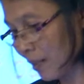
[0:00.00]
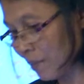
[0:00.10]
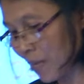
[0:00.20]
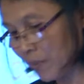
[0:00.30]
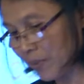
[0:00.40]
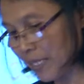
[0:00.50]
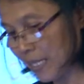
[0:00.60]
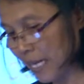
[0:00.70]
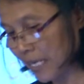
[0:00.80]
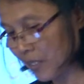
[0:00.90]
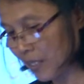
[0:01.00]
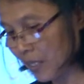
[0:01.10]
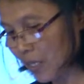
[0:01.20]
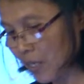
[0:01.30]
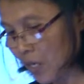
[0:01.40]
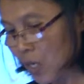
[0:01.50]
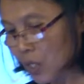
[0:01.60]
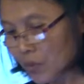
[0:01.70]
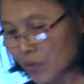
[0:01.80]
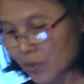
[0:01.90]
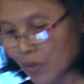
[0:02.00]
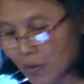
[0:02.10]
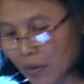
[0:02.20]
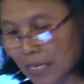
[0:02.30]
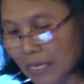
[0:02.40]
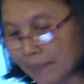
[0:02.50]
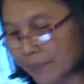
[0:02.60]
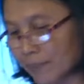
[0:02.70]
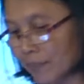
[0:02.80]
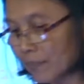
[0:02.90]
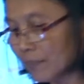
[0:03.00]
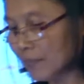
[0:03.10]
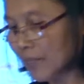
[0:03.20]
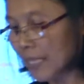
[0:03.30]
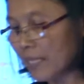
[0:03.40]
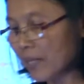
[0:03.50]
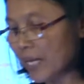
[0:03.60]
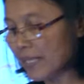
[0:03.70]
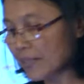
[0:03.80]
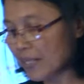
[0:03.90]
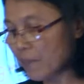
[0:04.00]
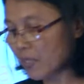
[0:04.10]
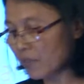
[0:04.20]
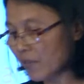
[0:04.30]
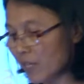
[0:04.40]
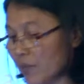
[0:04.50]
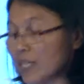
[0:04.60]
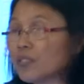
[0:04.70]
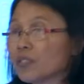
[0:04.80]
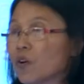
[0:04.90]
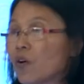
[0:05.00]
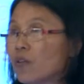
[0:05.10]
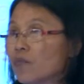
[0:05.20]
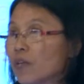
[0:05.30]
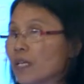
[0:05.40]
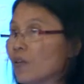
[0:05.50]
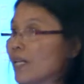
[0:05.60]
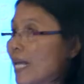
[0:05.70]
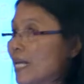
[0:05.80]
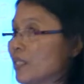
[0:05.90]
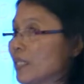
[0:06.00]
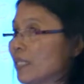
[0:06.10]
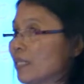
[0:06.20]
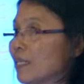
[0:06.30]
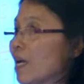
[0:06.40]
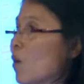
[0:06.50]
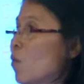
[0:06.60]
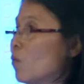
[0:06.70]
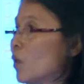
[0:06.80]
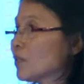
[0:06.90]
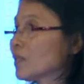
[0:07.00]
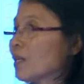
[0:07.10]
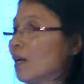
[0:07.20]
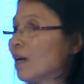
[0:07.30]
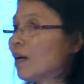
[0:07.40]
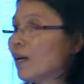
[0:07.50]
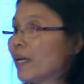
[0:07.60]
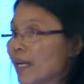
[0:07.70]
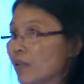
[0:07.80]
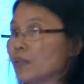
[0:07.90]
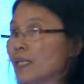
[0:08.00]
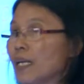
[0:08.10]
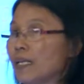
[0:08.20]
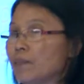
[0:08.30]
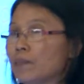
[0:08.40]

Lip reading: my presentation. So the Asia Pacific Region Conference on Aging was held in